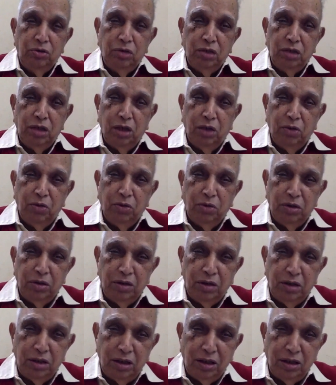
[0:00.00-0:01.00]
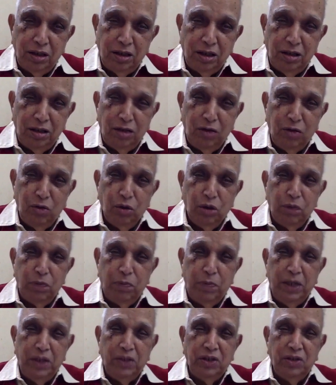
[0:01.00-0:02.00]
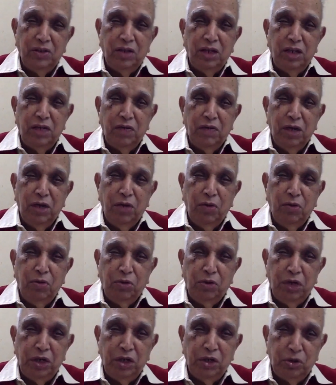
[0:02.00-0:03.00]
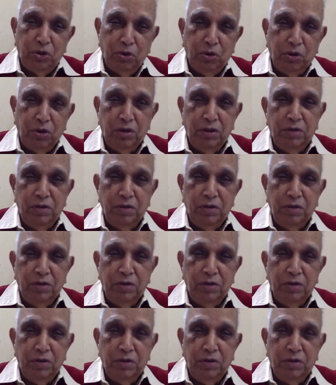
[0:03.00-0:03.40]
Now, those places are even now today shown.